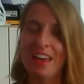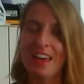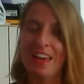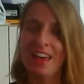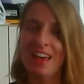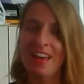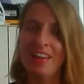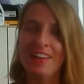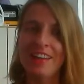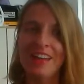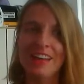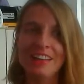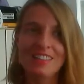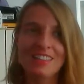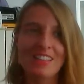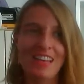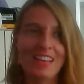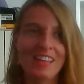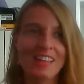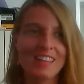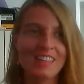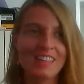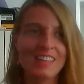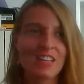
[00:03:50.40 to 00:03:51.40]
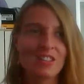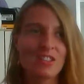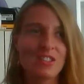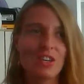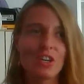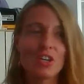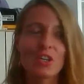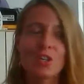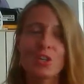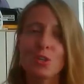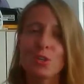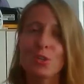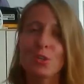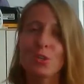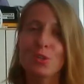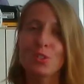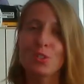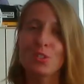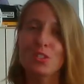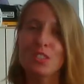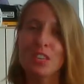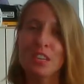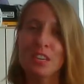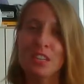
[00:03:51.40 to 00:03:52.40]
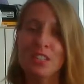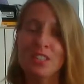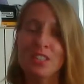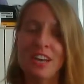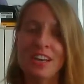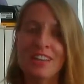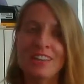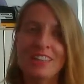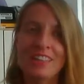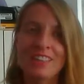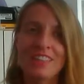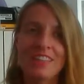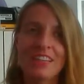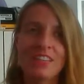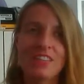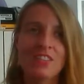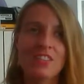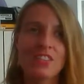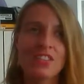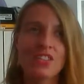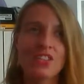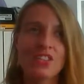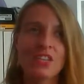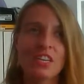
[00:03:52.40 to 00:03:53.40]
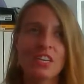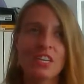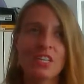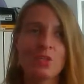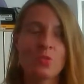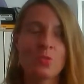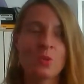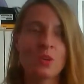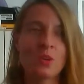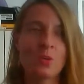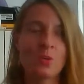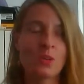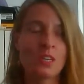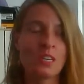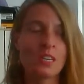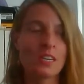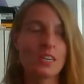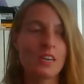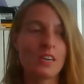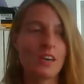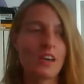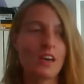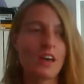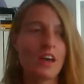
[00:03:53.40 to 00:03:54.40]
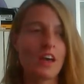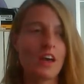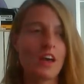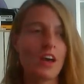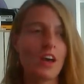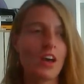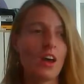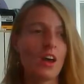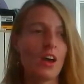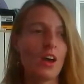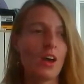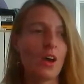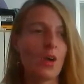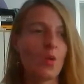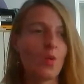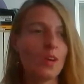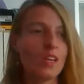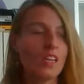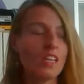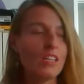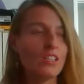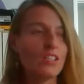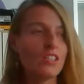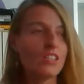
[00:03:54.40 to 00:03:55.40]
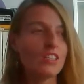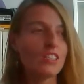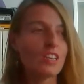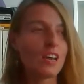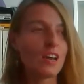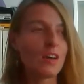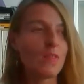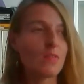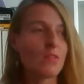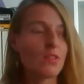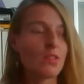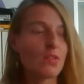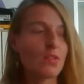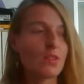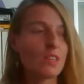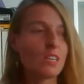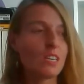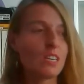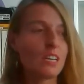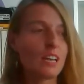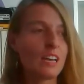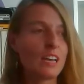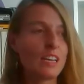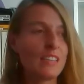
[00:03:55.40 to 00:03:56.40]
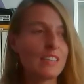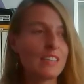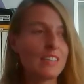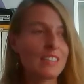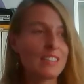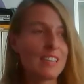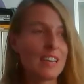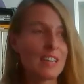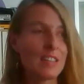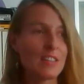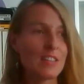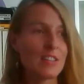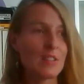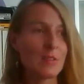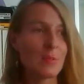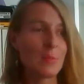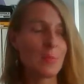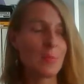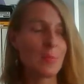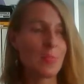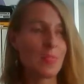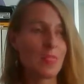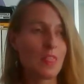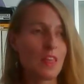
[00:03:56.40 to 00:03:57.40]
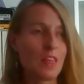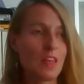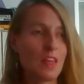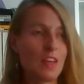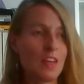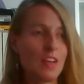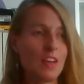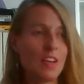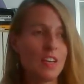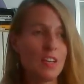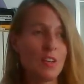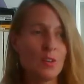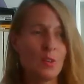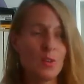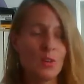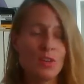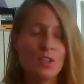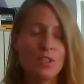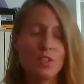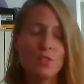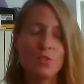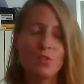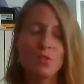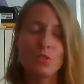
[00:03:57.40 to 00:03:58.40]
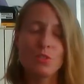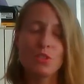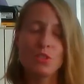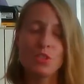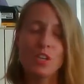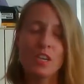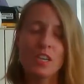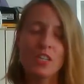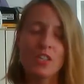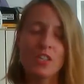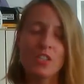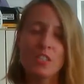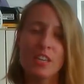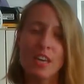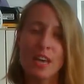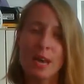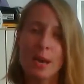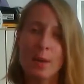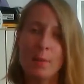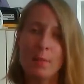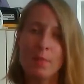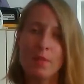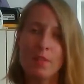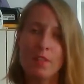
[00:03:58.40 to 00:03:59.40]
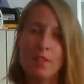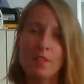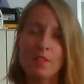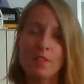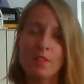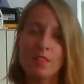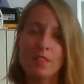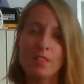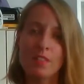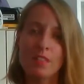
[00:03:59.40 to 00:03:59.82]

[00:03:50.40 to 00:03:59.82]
and that's i think that's our cocoon stage i think that's the stage where we really just have to realize that in order for change to happen